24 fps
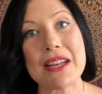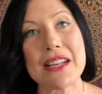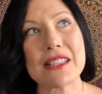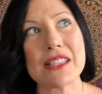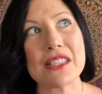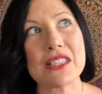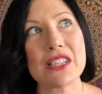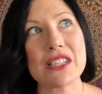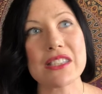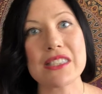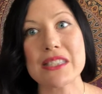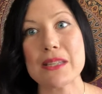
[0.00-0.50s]

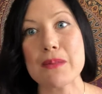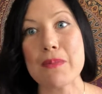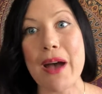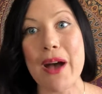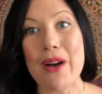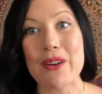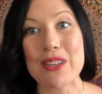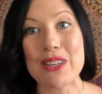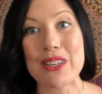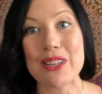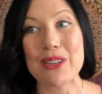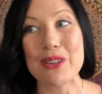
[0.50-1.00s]
it's just
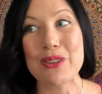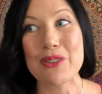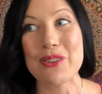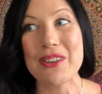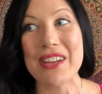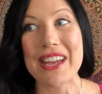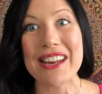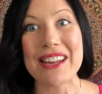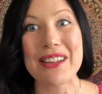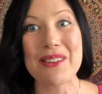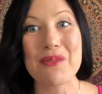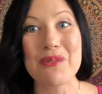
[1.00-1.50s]
about you
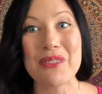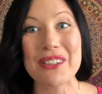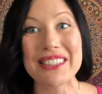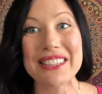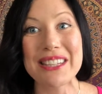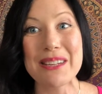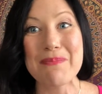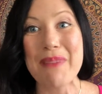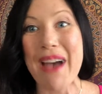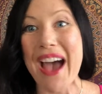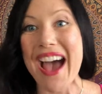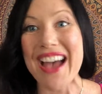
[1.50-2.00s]
getting
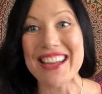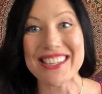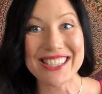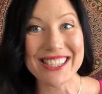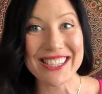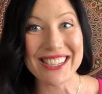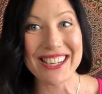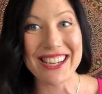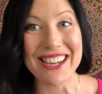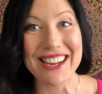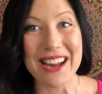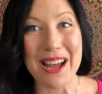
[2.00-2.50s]
really
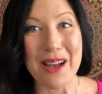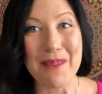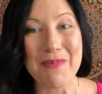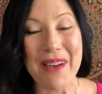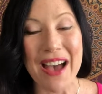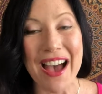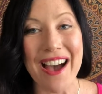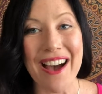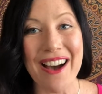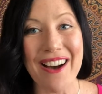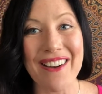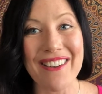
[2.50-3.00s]
passionate
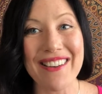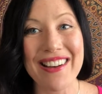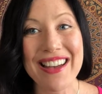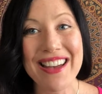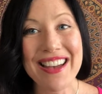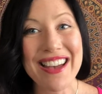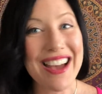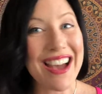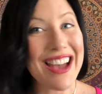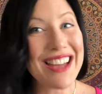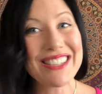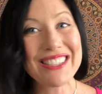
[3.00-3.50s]
about
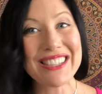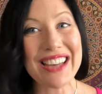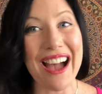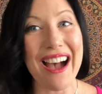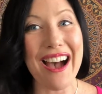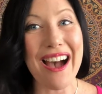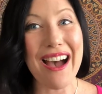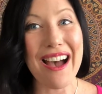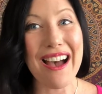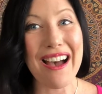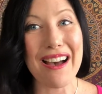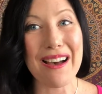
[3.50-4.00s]
a
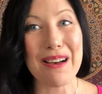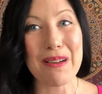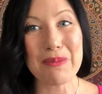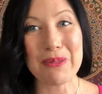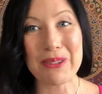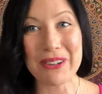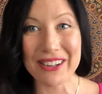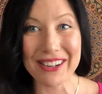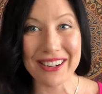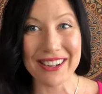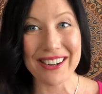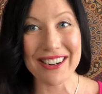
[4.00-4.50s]
job
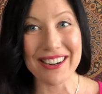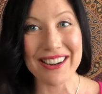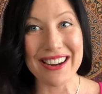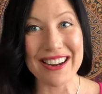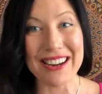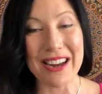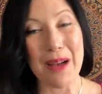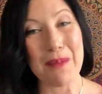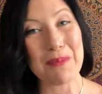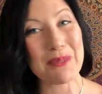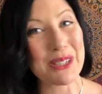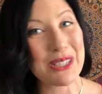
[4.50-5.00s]
or
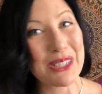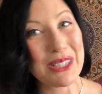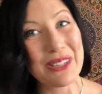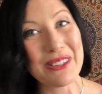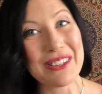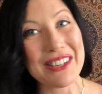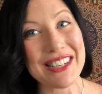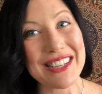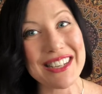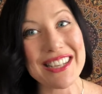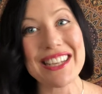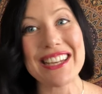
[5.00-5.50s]
an
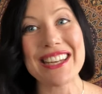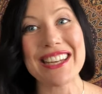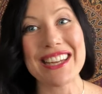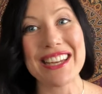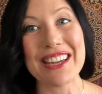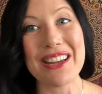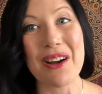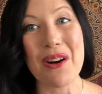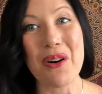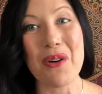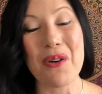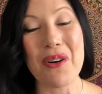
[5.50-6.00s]

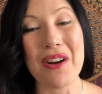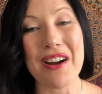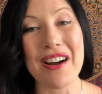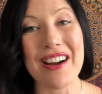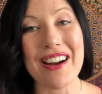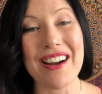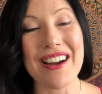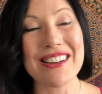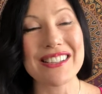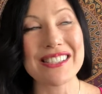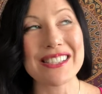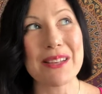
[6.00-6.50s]
opportunity
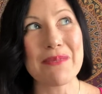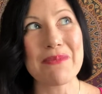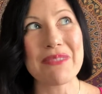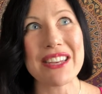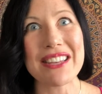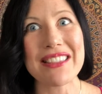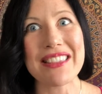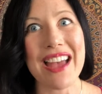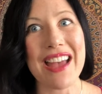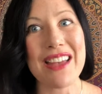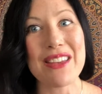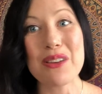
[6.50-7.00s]
or
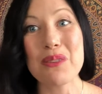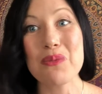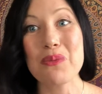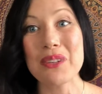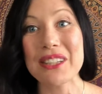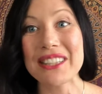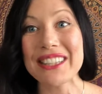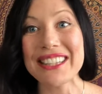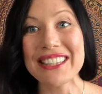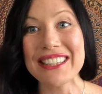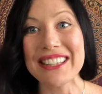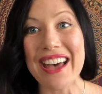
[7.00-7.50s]
something that you
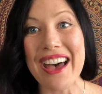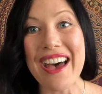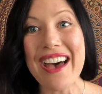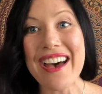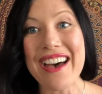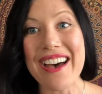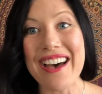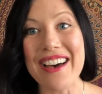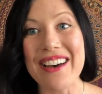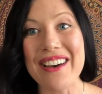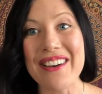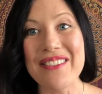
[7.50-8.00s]
really
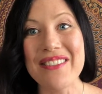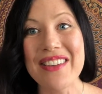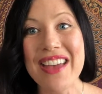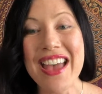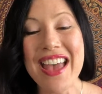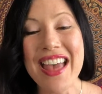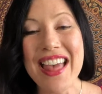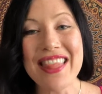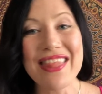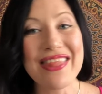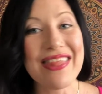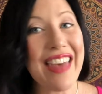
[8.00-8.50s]
love.
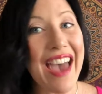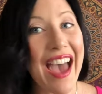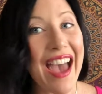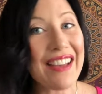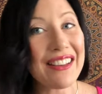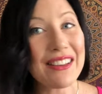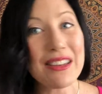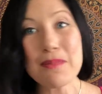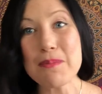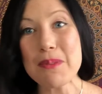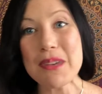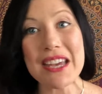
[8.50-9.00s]

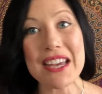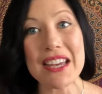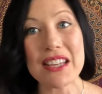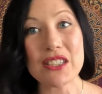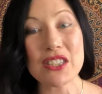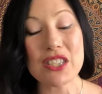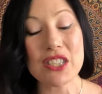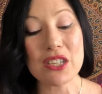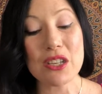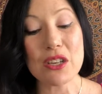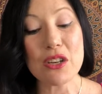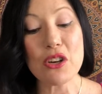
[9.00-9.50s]
That could be
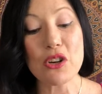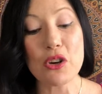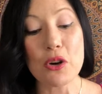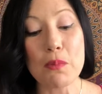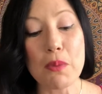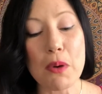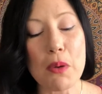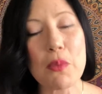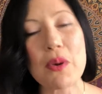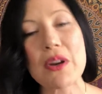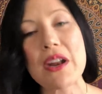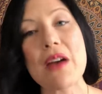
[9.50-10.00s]
it too.
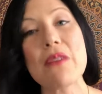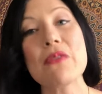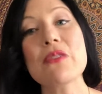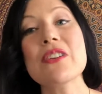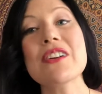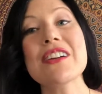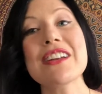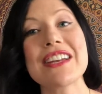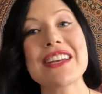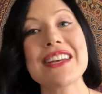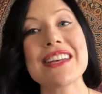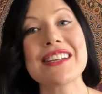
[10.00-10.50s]
But
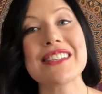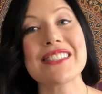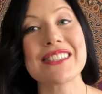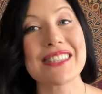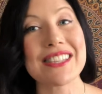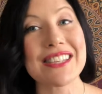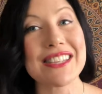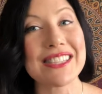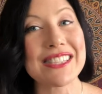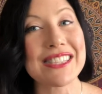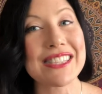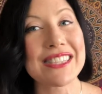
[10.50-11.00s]
whatever it is,
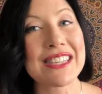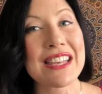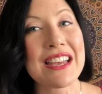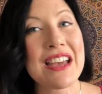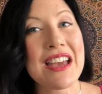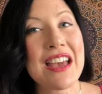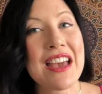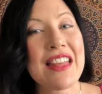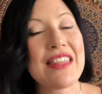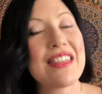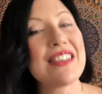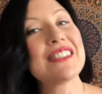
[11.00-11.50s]
this
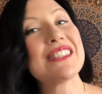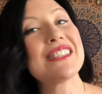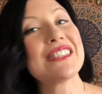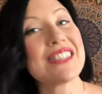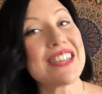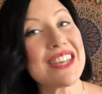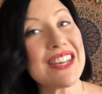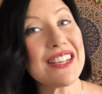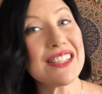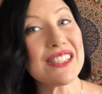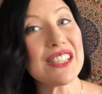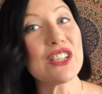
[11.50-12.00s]

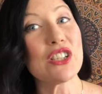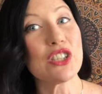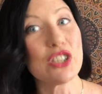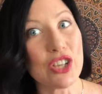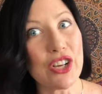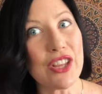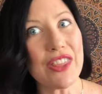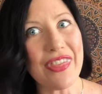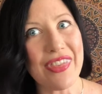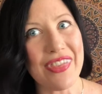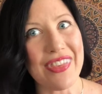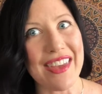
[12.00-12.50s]
thing is a
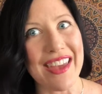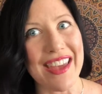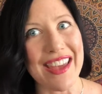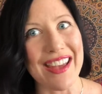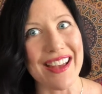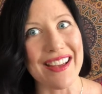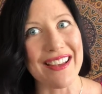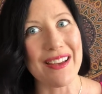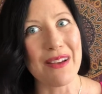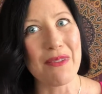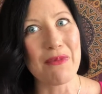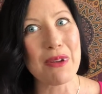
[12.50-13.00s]
good
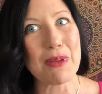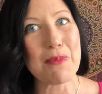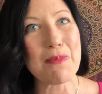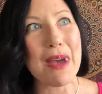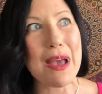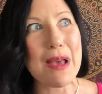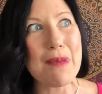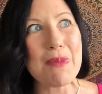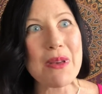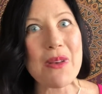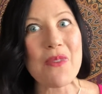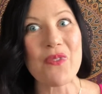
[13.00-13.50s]
thing. We
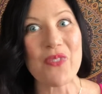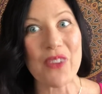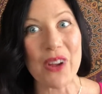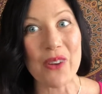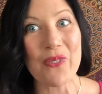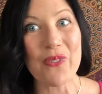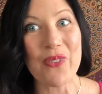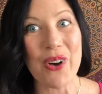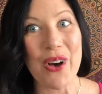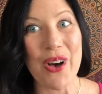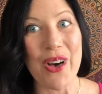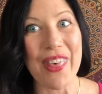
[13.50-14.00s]
might be
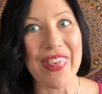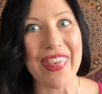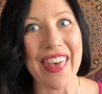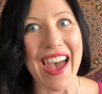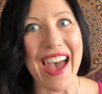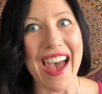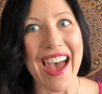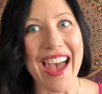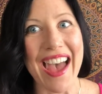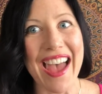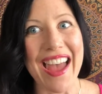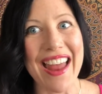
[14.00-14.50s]
fearful
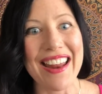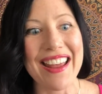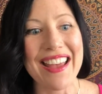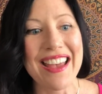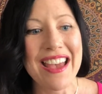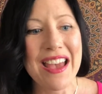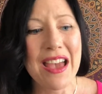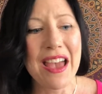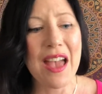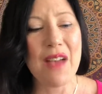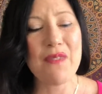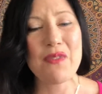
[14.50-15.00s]
that
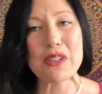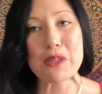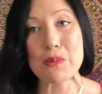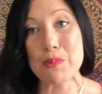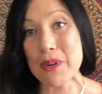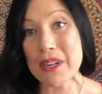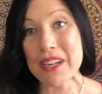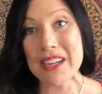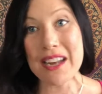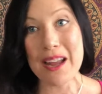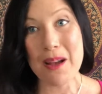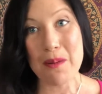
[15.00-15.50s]
if it's
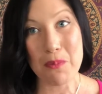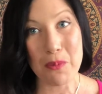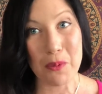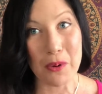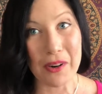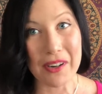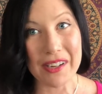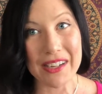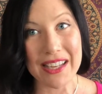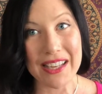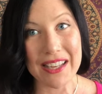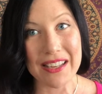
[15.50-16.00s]
bringing up
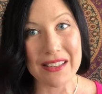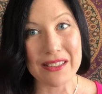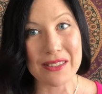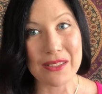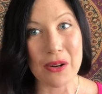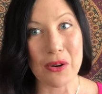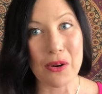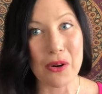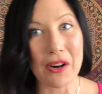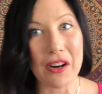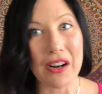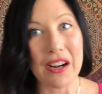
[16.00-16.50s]
worries
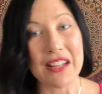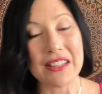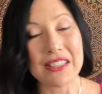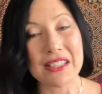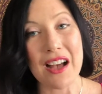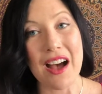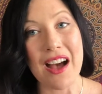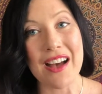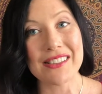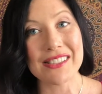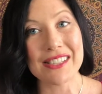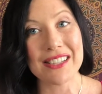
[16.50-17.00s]
or it's
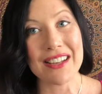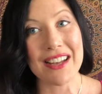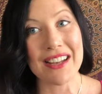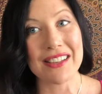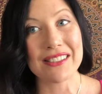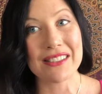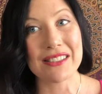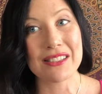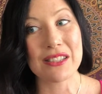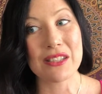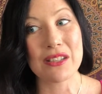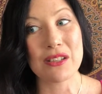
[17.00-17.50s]
causing
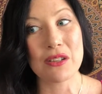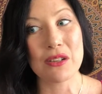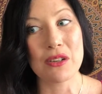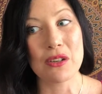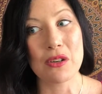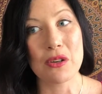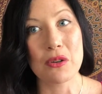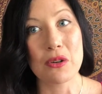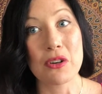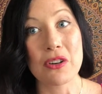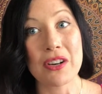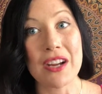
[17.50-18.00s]
us
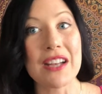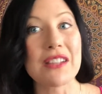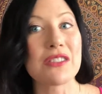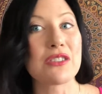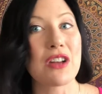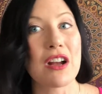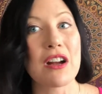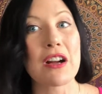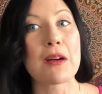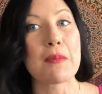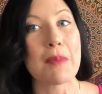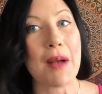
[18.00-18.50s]
to create
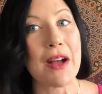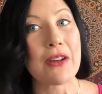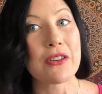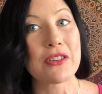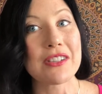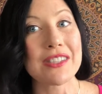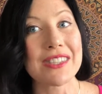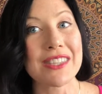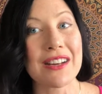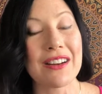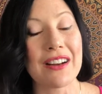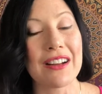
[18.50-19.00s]
stronger
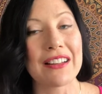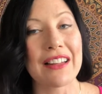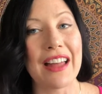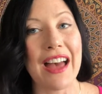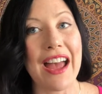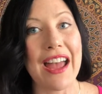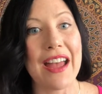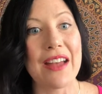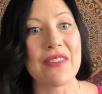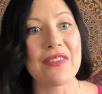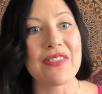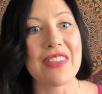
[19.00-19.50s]
boundaries in our
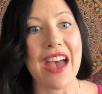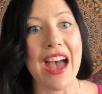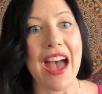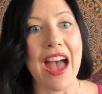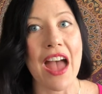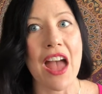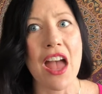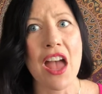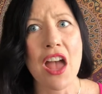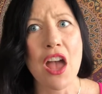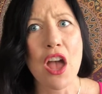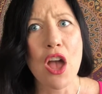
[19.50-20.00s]
life,
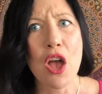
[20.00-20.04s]
that